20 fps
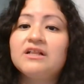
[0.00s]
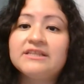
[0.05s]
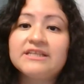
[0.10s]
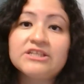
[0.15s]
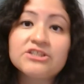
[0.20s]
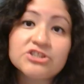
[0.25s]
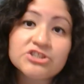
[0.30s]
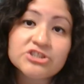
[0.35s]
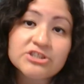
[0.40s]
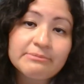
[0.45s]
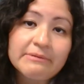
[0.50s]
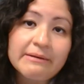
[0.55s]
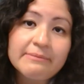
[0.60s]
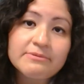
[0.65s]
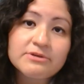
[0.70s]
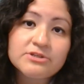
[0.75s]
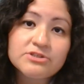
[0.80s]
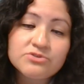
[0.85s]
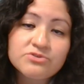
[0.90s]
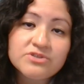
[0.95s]
leadership
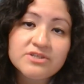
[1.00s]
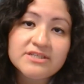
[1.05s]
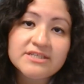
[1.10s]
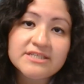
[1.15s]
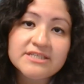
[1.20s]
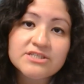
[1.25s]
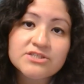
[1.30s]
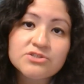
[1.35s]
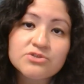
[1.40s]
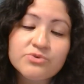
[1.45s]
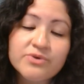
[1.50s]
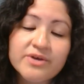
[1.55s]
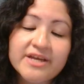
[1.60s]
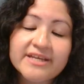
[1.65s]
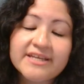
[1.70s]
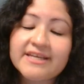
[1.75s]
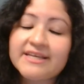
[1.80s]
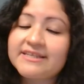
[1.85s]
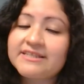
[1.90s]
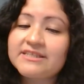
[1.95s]
opportunities so I
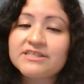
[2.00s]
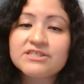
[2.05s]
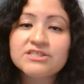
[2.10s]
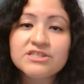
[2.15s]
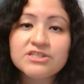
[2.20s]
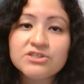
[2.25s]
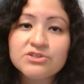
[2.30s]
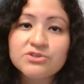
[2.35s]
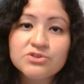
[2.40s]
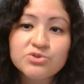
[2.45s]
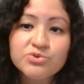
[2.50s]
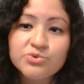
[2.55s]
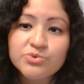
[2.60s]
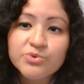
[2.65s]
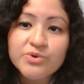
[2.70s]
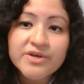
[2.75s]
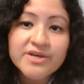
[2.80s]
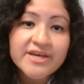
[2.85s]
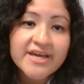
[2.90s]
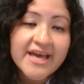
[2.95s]
can continue
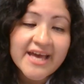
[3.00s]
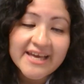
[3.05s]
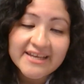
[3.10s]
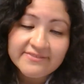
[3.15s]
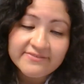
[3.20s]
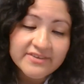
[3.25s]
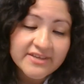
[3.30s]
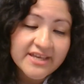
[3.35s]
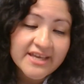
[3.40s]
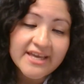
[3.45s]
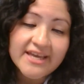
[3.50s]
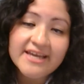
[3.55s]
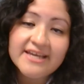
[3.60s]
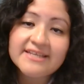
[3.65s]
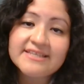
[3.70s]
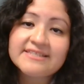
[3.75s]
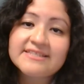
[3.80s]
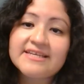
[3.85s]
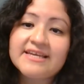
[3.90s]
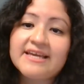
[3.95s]
to
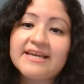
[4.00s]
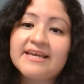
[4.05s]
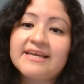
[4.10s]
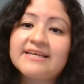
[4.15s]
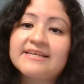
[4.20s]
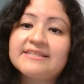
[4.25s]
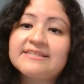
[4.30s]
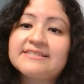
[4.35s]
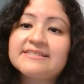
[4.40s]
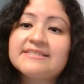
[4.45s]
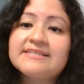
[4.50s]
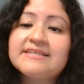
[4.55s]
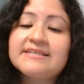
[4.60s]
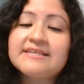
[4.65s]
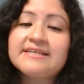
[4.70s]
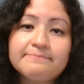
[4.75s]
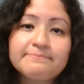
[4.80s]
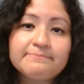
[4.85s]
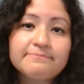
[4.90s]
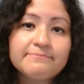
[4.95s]
advocate
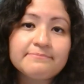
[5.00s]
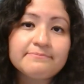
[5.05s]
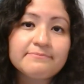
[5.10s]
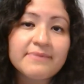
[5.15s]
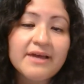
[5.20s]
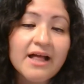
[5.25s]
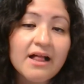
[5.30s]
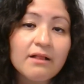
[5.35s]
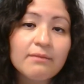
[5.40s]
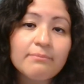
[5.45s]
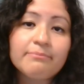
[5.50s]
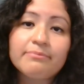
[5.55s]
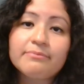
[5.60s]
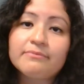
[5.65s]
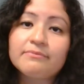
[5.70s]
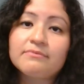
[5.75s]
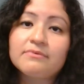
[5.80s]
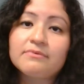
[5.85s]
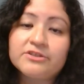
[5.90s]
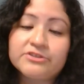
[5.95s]
and help
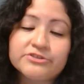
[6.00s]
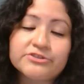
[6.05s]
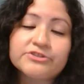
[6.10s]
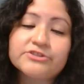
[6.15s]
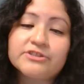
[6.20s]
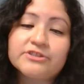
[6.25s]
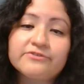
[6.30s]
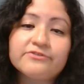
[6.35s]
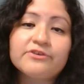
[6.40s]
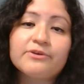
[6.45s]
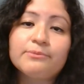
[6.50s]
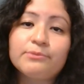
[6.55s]
underserved